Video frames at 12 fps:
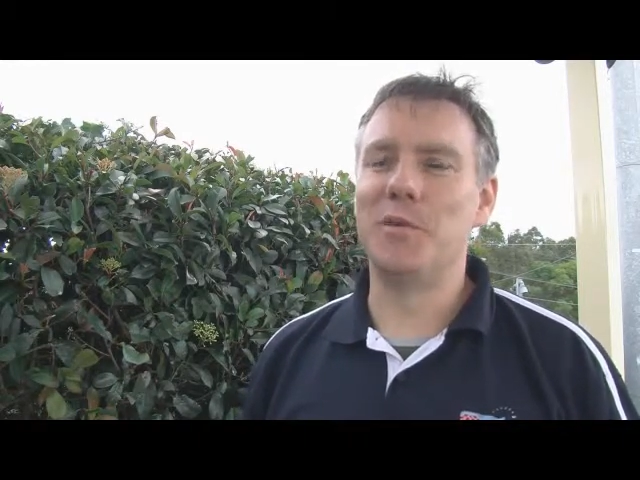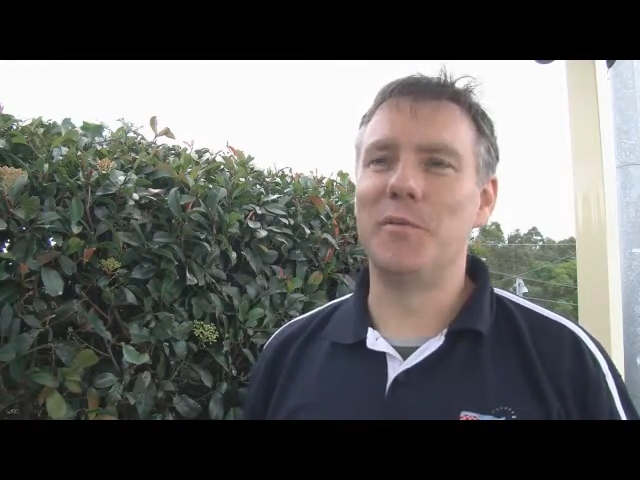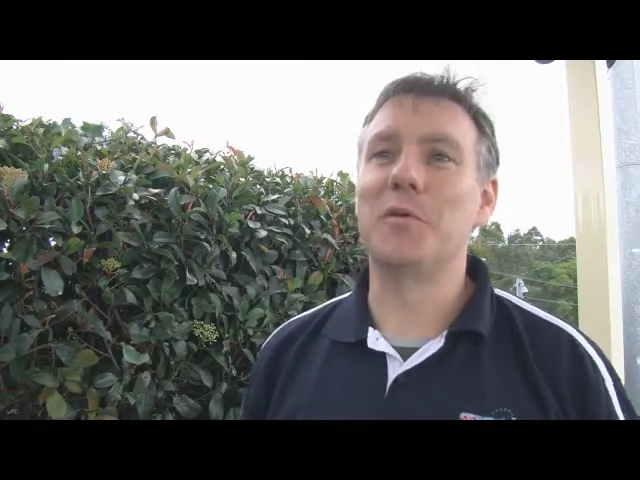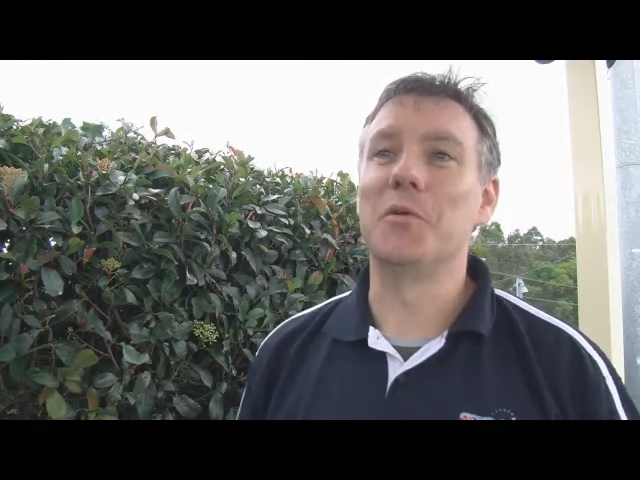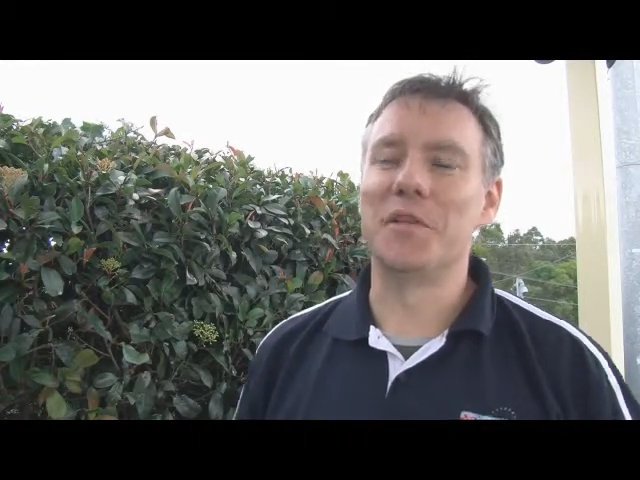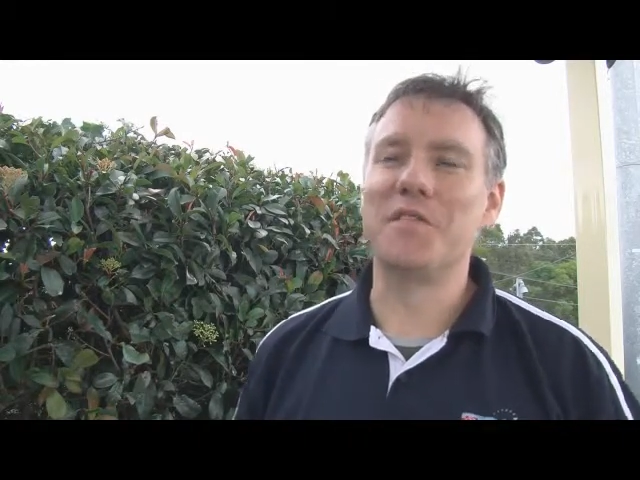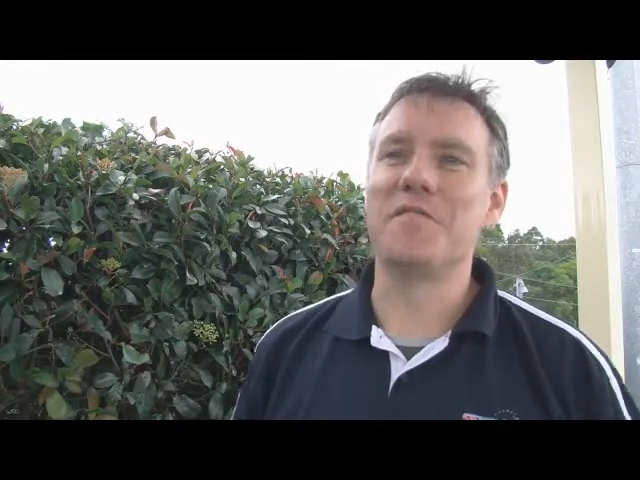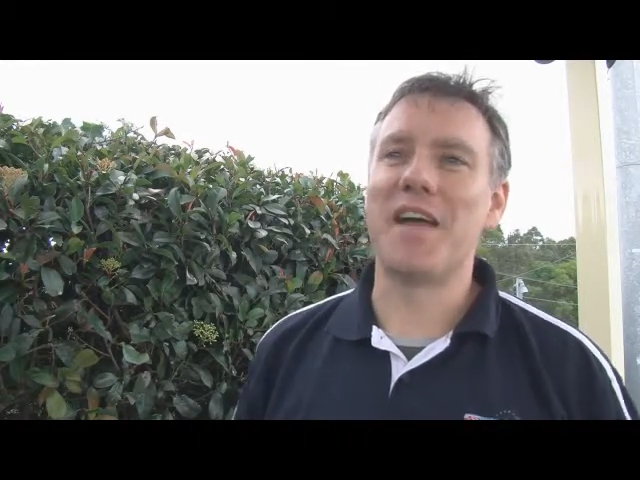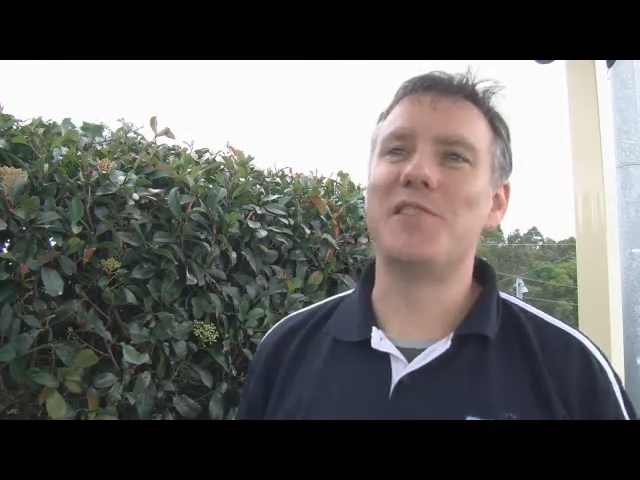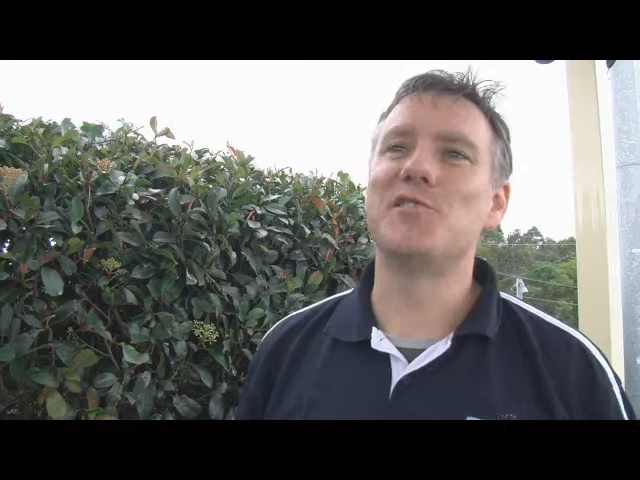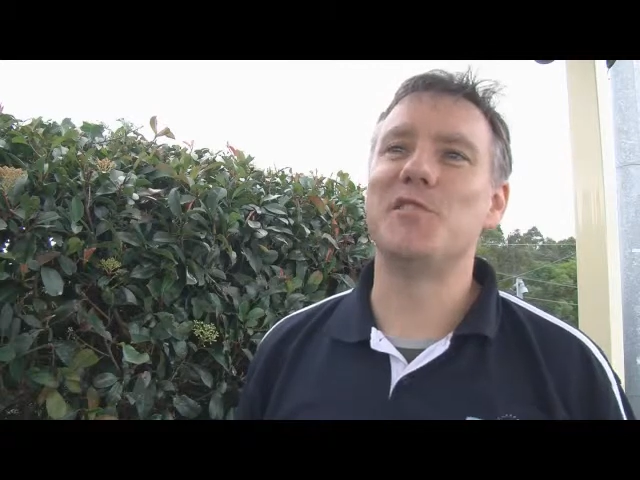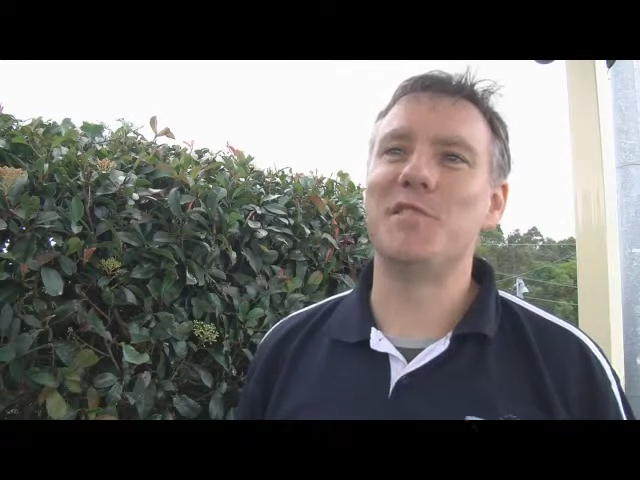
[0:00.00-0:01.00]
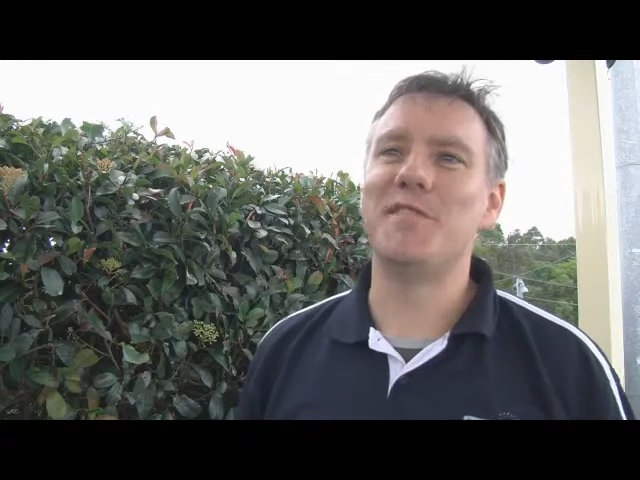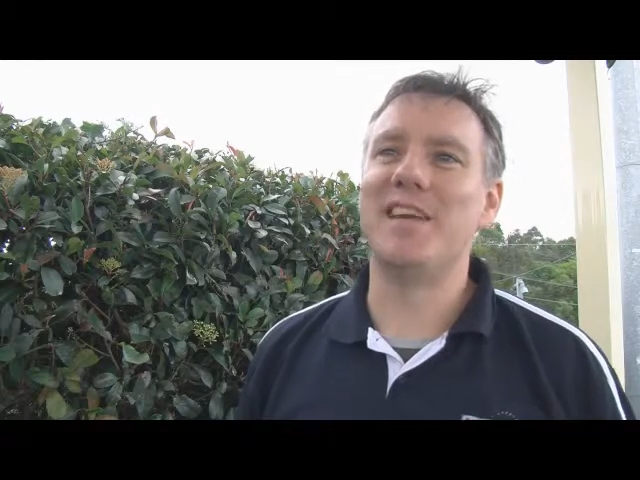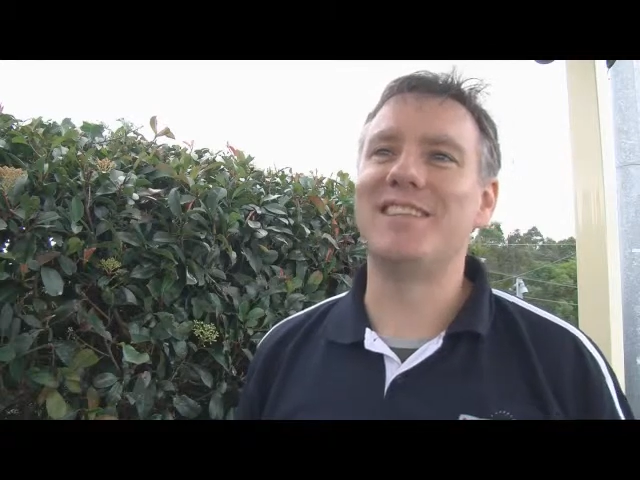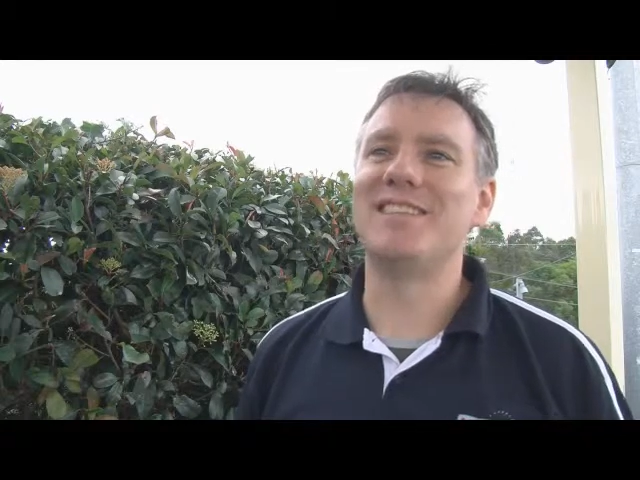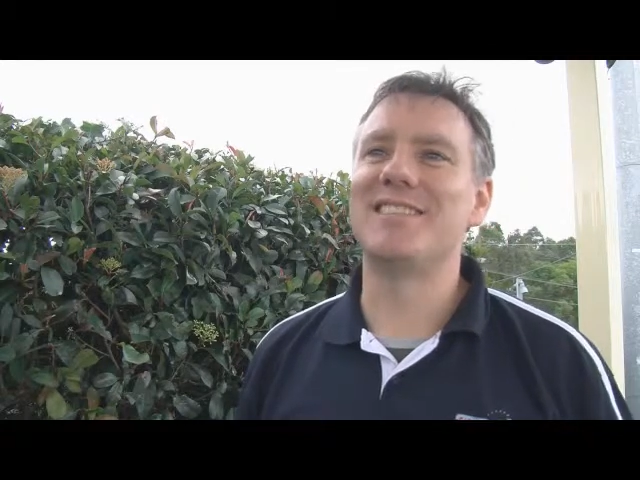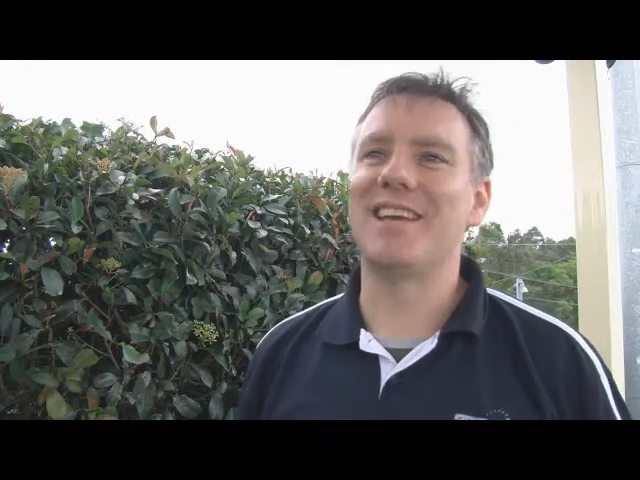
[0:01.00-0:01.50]
what we call invasion
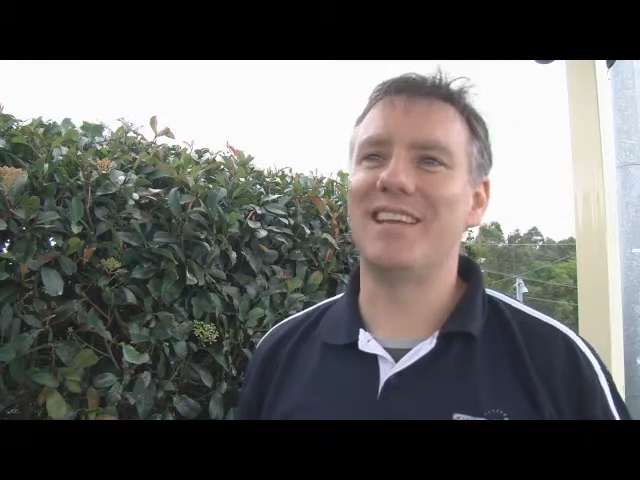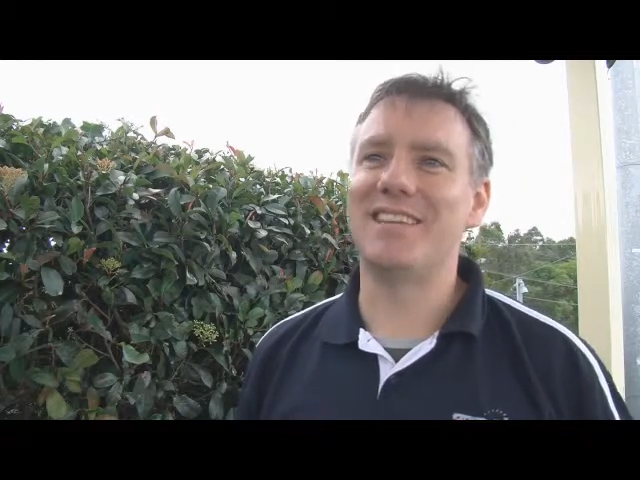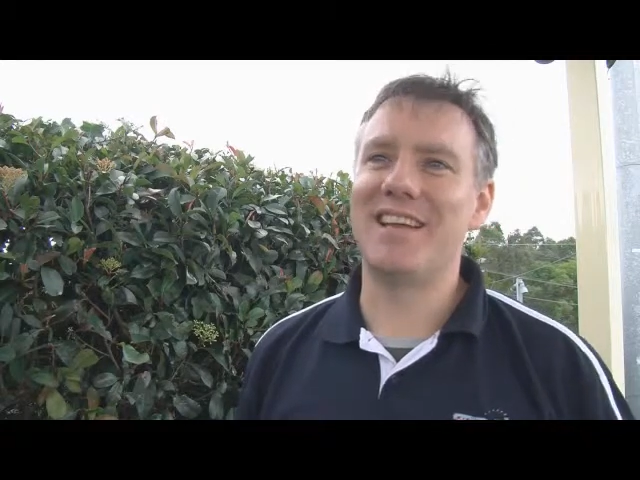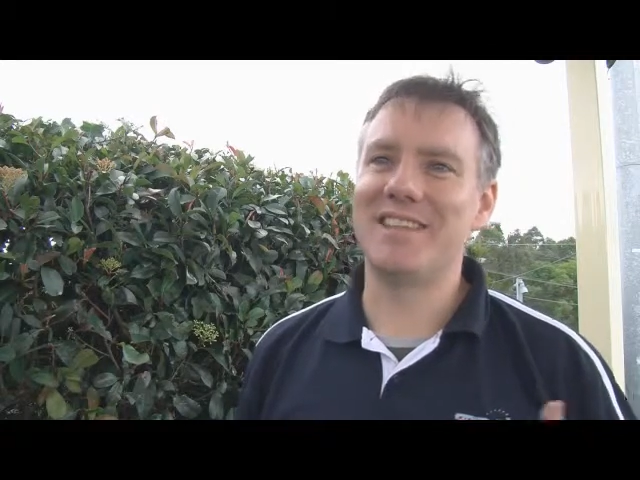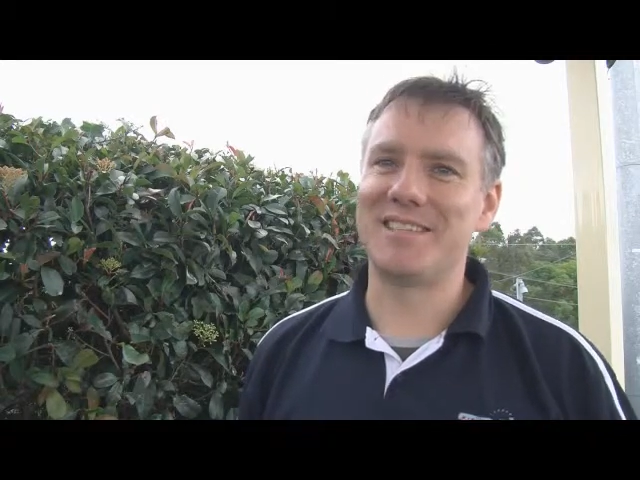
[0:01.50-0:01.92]
events down